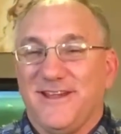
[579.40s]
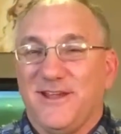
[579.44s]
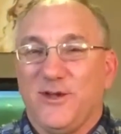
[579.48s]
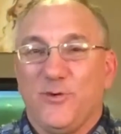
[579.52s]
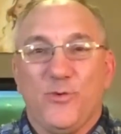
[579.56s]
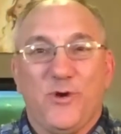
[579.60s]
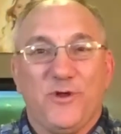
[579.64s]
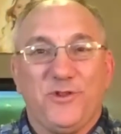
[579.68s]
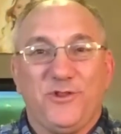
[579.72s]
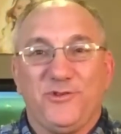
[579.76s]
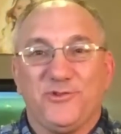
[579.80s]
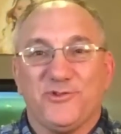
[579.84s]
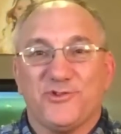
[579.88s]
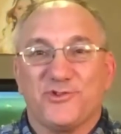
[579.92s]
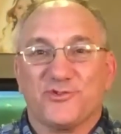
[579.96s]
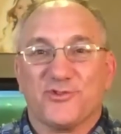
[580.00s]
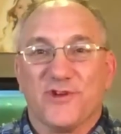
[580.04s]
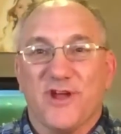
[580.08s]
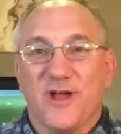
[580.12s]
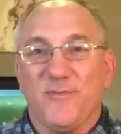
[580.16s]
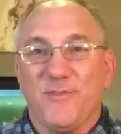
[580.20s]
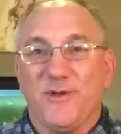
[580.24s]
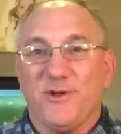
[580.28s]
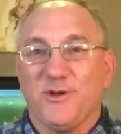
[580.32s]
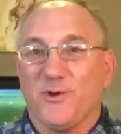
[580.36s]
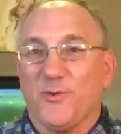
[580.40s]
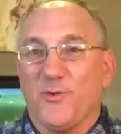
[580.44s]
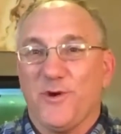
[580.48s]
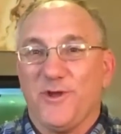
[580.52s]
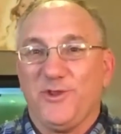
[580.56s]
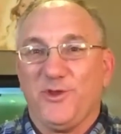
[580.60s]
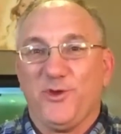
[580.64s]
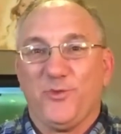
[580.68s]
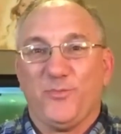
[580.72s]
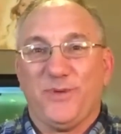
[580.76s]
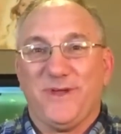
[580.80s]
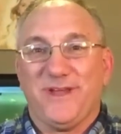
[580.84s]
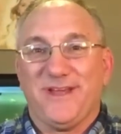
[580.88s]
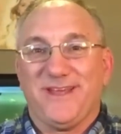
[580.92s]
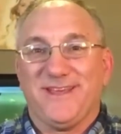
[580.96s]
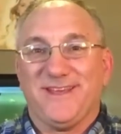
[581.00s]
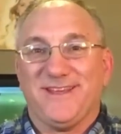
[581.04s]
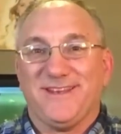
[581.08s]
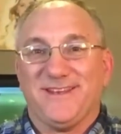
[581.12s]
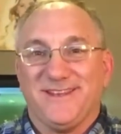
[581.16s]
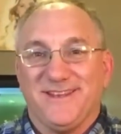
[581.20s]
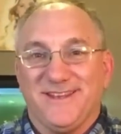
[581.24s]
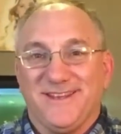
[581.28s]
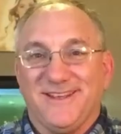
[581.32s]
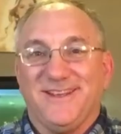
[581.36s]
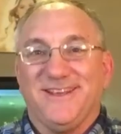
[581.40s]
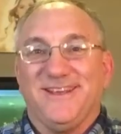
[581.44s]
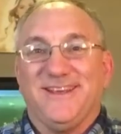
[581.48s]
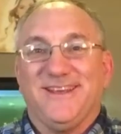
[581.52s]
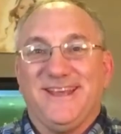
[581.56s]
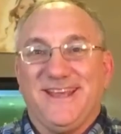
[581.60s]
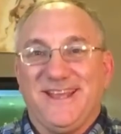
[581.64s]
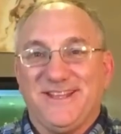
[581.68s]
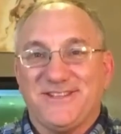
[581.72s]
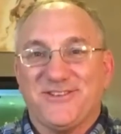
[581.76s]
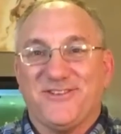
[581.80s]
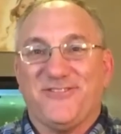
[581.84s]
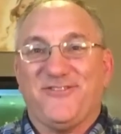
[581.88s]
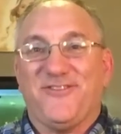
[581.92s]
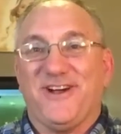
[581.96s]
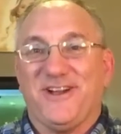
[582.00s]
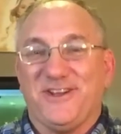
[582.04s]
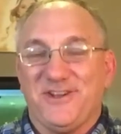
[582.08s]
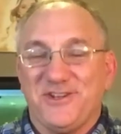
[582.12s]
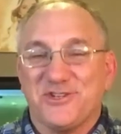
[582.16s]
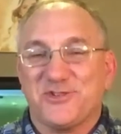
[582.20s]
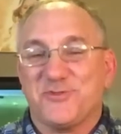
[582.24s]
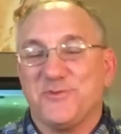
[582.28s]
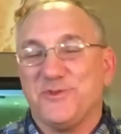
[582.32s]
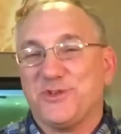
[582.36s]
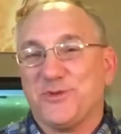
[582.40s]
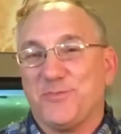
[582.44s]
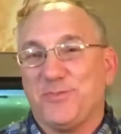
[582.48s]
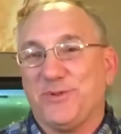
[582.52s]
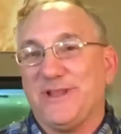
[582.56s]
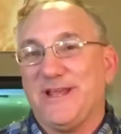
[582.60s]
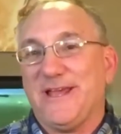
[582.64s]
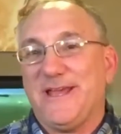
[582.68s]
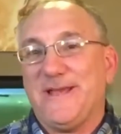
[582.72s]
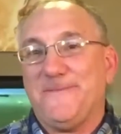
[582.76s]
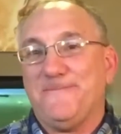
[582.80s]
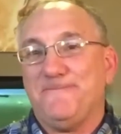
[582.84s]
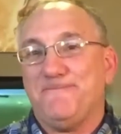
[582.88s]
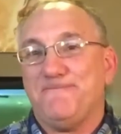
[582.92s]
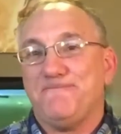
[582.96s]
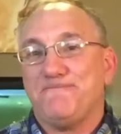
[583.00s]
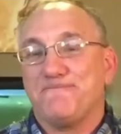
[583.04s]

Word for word: And whether you strum it or whether you pick it, it's a fun instrument to play.